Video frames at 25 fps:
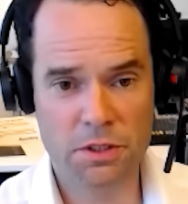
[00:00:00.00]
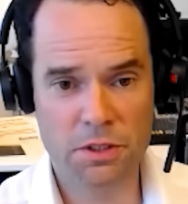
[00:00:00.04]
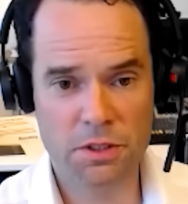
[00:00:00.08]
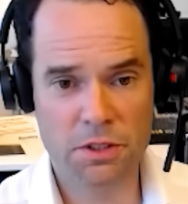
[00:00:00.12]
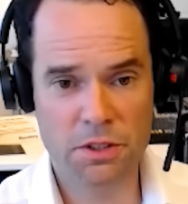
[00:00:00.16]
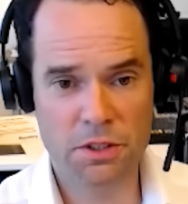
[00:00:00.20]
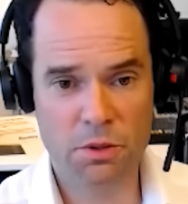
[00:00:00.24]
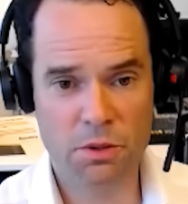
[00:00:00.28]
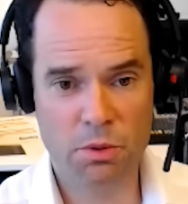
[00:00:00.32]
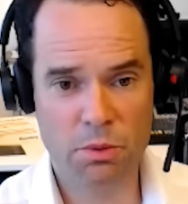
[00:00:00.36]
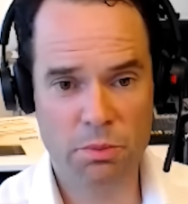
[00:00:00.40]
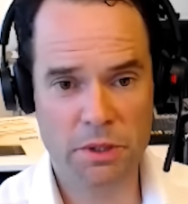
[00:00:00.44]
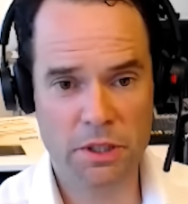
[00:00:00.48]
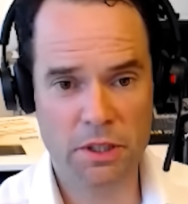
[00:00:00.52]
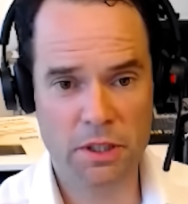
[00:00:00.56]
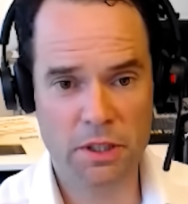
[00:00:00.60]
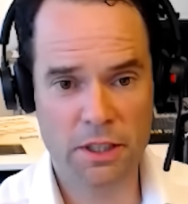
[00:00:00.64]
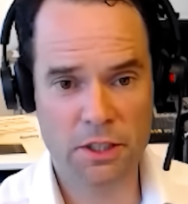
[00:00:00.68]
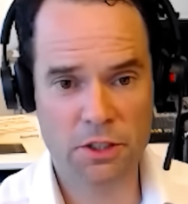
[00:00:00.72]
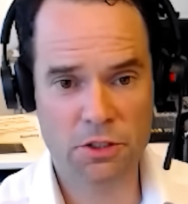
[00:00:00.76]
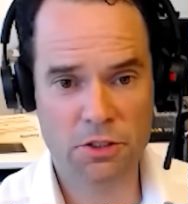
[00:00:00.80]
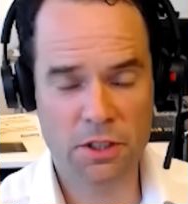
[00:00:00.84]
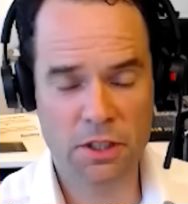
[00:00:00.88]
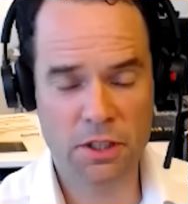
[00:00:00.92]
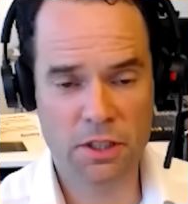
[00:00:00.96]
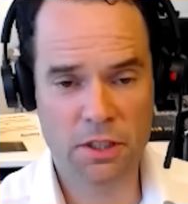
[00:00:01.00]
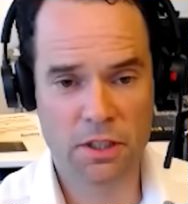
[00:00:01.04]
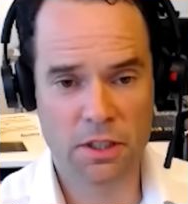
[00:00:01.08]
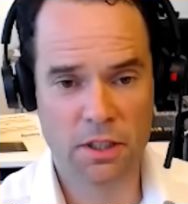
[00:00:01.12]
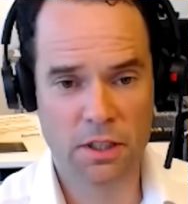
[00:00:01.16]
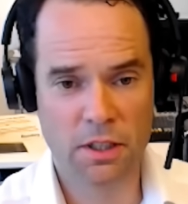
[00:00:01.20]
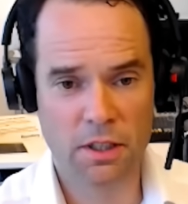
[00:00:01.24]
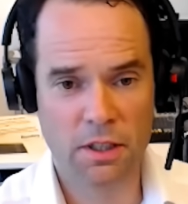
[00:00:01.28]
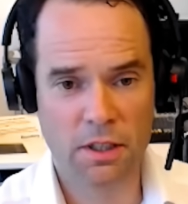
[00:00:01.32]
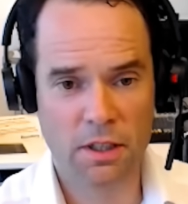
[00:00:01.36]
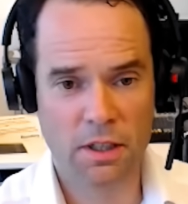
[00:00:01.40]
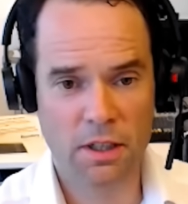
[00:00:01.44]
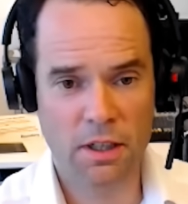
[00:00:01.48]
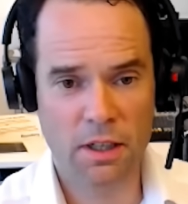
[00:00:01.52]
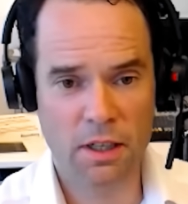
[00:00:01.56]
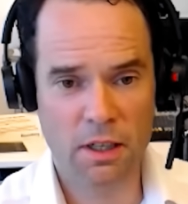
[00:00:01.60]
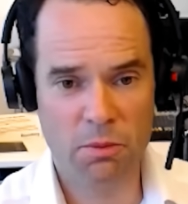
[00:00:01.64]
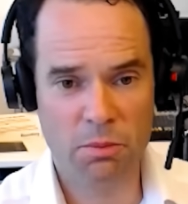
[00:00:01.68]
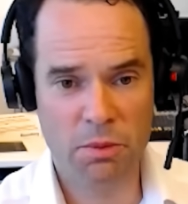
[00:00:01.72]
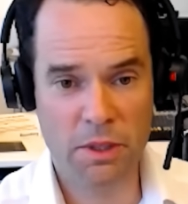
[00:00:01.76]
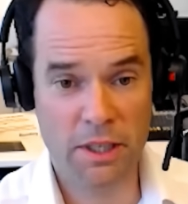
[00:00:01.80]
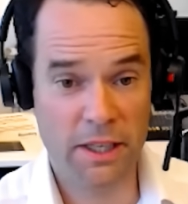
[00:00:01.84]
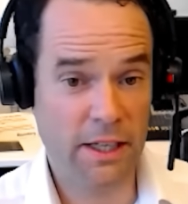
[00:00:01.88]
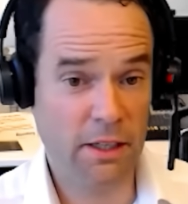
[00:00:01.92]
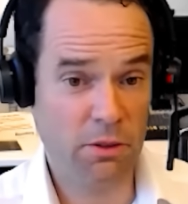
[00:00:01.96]
this year will be electric.
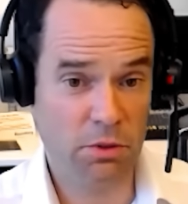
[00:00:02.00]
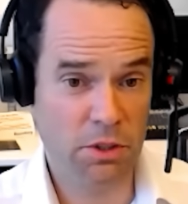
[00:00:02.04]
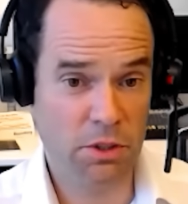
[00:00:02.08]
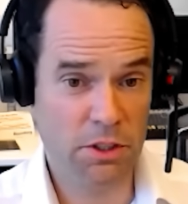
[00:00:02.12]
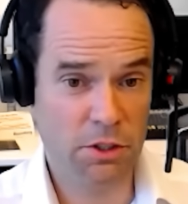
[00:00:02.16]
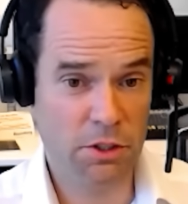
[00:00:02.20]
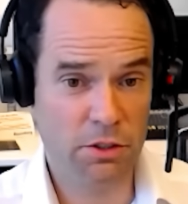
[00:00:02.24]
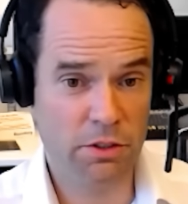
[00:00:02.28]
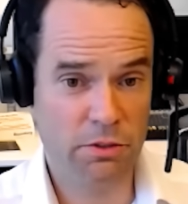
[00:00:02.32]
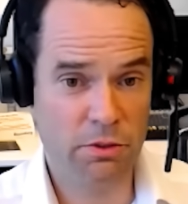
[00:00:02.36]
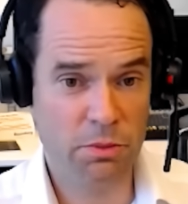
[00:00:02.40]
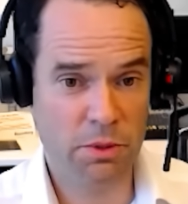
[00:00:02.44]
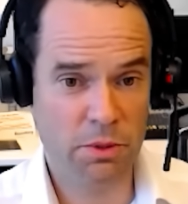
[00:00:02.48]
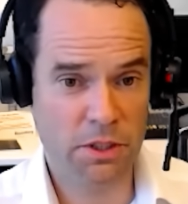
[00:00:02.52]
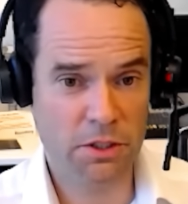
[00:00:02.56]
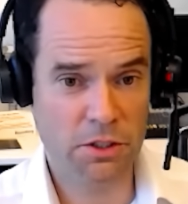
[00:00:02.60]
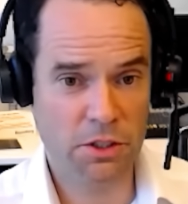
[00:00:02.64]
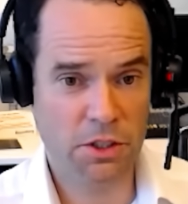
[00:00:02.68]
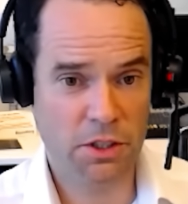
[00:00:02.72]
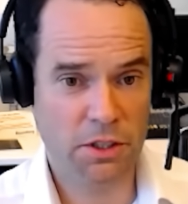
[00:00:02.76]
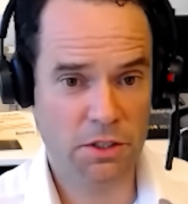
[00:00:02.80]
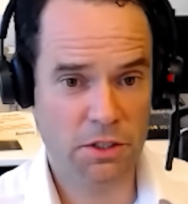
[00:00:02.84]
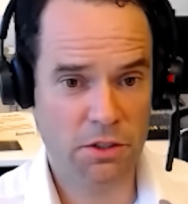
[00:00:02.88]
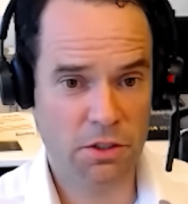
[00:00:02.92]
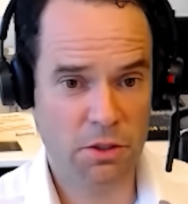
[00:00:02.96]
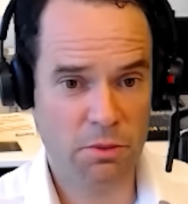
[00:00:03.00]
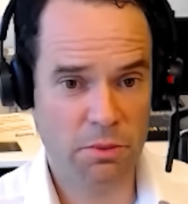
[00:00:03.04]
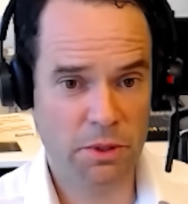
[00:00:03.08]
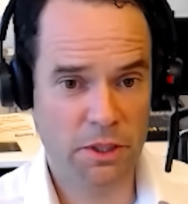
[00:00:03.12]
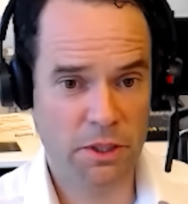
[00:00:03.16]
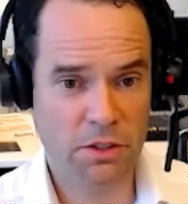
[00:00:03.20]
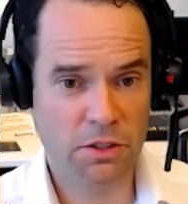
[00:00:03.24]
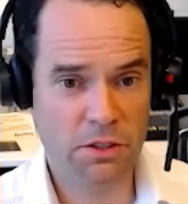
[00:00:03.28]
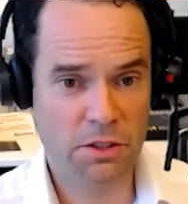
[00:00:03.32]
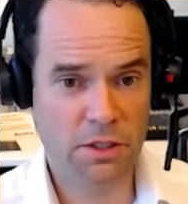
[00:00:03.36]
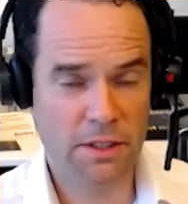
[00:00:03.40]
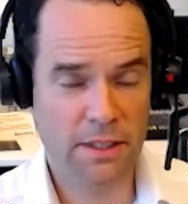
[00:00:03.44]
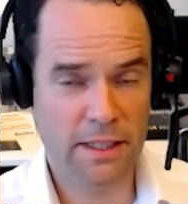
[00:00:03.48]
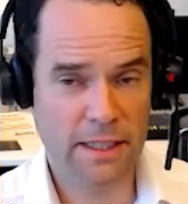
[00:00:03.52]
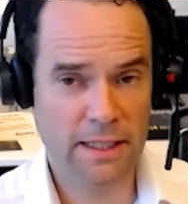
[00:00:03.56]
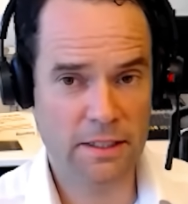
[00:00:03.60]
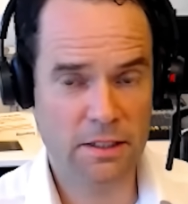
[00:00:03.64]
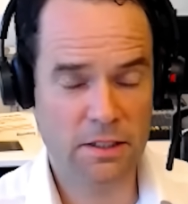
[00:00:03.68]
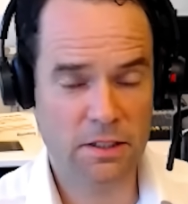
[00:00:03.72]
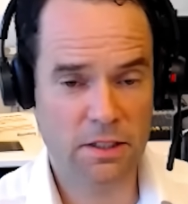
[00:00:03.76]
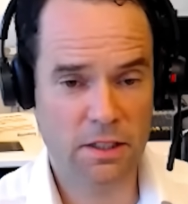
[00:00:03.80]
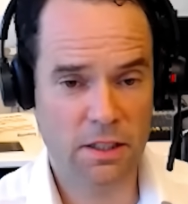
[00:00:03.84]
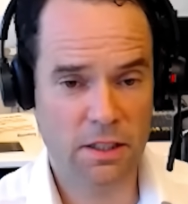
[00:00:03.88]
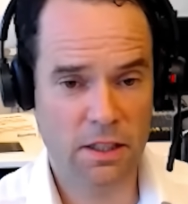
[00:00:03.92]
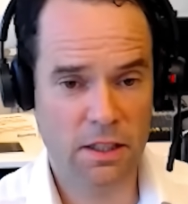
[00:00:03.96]
Again, really driven by the Chinese automakers, and
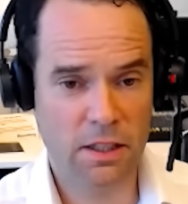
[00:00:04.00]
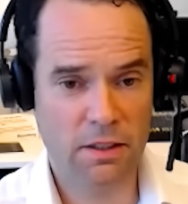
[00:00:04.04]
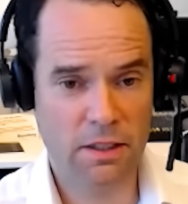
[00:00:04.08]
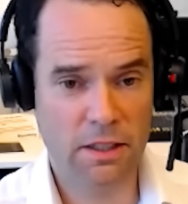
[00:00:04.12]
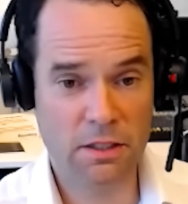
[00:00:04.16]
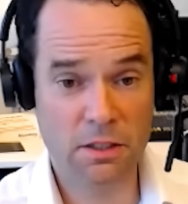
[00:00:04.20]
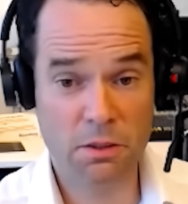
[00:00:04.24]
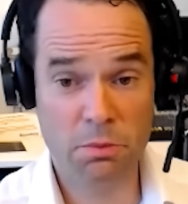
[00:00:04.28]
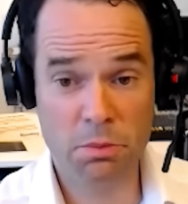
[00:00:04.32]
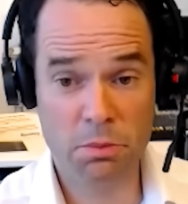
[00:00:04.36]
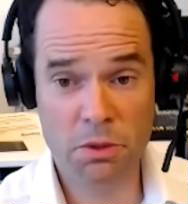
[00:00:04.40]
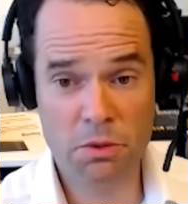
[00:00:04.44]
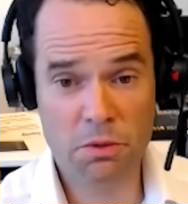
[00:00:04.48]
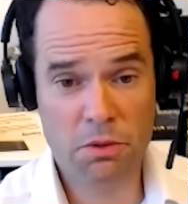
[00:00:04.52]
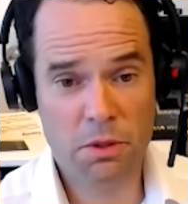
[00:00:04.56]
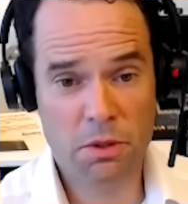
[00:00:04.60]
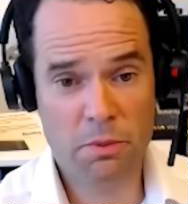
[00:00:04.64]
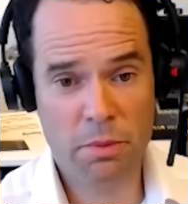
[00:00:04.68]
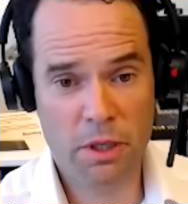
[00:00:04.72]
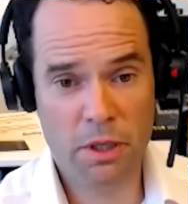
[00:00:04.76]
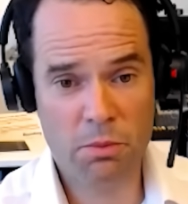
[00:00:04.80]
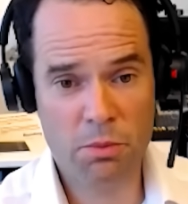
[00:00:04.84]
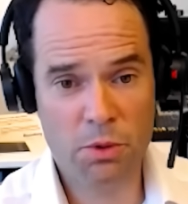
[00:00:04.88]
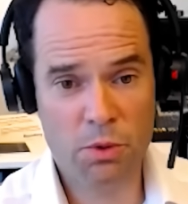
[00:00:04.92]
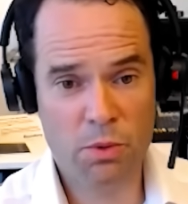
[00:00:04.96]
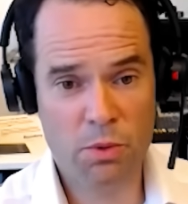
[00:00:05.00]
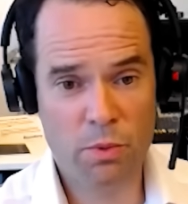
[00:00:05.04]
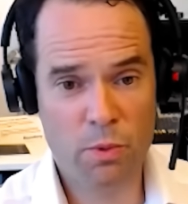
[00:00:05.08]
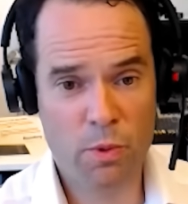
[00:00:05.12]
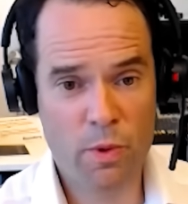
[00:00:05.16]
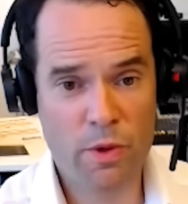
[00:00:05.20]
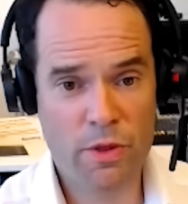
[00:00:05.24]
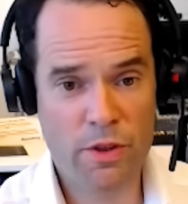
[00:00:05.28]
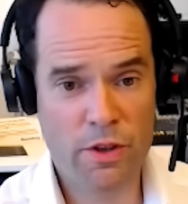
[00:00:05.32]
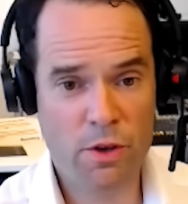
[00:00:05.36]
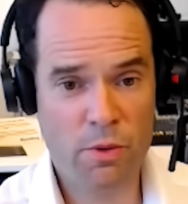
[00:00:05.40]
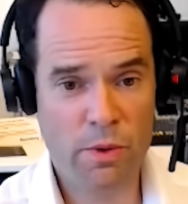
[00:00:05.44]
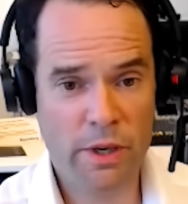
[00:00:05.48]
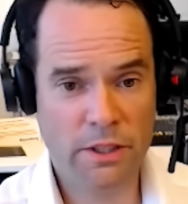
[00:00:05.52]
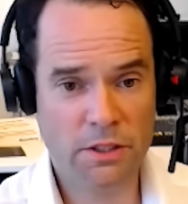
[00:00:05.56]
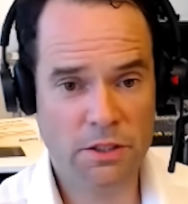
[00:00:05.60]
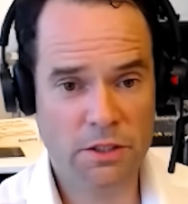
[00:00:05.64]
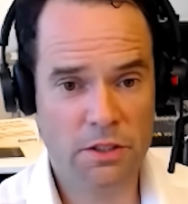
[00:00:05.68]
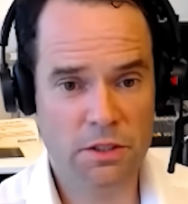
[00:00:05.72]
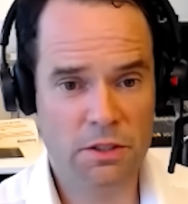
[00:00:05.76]
that's about comparable with where the U.S.